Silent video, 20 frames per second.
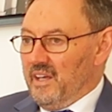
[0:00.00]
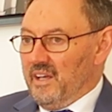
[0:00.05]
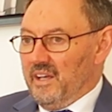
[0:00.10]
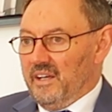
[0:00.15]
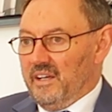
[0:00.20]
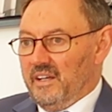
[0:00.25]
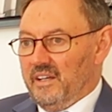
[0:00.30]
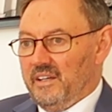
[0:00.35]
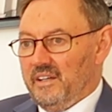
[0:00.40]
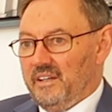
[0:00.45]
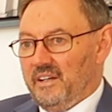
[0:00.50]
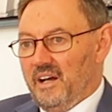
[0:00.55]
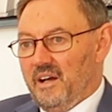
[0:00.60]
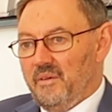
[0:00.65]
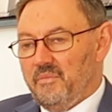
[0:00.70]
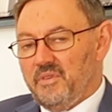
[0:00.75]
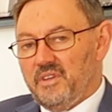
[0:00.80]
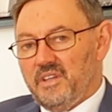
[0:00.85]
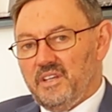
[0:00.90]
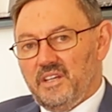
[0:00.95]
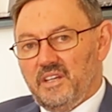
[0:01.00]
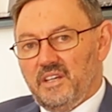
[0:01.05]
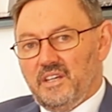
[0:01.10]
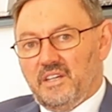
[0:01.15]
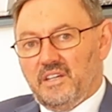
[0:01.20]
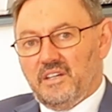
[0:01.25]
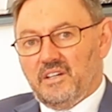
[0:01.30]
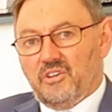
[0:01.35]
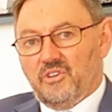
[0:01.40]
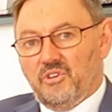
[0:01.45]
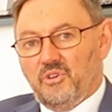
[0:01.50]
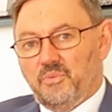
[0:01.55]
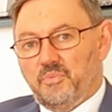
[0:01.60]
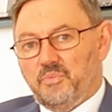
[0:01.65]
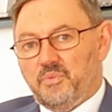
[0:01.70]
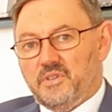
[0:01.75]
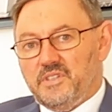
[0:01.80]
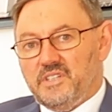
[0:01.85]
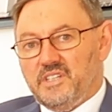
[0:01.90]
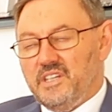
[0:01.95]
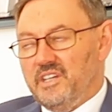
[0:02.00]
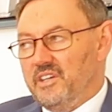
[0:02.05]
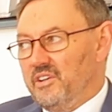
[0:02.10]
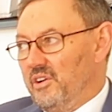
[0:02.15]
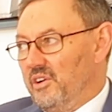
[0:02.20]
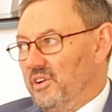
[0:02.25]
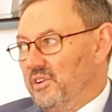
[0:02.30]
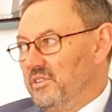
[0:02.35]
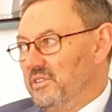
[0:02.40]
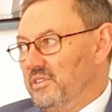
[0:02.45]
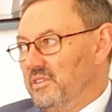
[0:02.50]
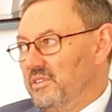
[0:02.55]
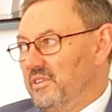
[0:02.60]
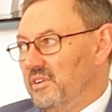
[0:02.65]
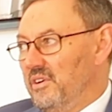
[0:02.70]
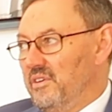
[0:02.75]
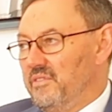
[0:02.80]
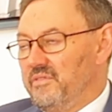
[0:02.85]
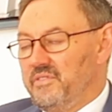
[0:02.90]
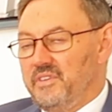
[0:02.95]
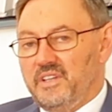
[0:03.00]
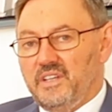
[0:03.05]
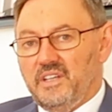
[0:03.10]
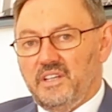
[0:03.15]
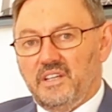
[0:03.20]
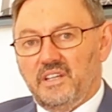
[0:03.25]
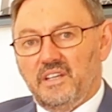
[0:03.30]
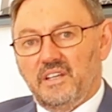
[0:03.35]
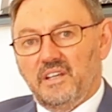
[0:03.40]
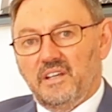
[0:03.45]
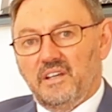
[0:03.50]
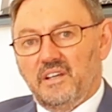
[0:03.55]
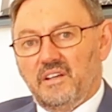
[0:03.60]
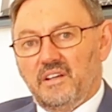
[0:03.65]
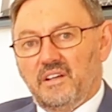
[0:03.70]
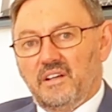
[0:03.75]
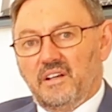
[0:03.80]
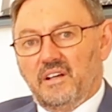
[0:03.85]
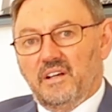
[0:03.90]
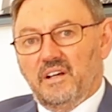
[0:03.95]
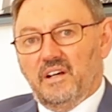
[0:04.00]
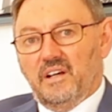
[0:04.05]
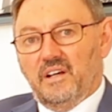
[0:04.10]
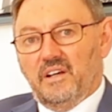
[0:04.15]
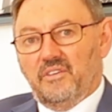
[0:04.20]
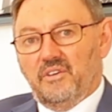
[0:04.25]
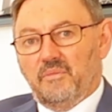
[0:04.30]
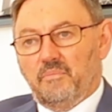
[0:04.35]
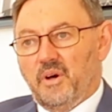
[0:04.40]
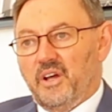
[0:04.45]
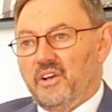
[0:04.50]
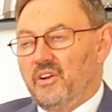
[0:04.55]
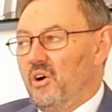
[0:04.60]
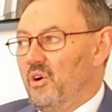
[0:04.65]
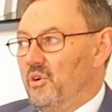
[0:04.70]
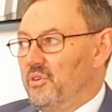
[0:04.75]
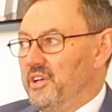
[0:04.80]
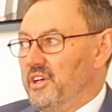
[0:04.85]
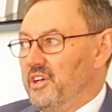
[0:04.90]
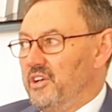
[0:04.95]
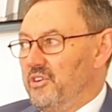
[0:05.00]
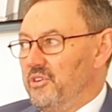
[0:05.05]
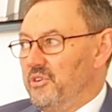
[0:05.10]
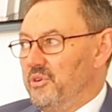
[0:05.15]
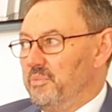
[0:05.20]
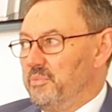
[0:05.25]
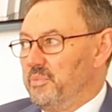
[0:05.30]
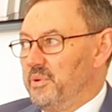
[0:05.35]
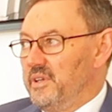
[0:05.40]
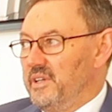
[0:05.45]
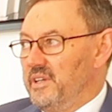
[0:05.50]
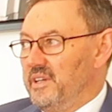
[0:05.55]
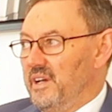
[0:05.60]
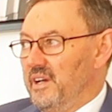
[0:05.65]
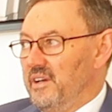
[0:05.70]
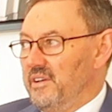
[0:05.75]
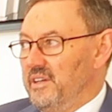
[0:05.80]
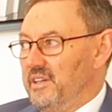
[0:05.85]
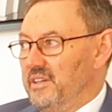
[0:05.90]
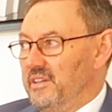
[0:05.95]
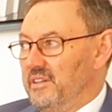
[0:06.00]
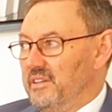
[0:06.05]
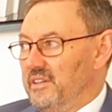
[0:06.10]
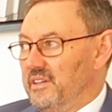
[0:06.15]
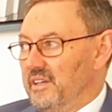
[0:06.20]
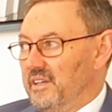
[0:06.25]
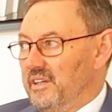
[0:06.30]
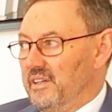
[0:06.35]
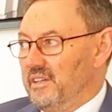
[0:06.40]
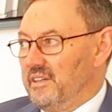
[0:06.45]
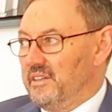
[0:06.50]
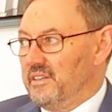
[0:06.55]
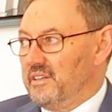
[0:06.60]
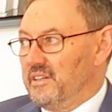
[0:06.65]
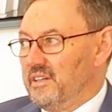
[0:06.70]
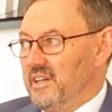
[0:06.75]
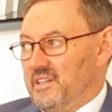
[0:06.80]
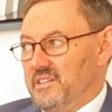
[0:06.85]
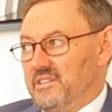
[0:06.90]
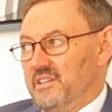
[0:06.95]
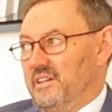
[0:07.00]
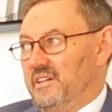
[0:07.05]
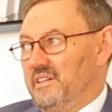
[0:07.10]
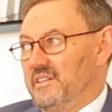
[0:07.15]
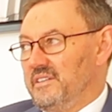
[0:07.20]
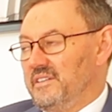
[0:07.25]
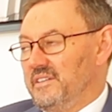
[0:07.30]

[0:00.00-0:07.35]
I'm the group CEO of the Rabban Holding Group here in Qatar.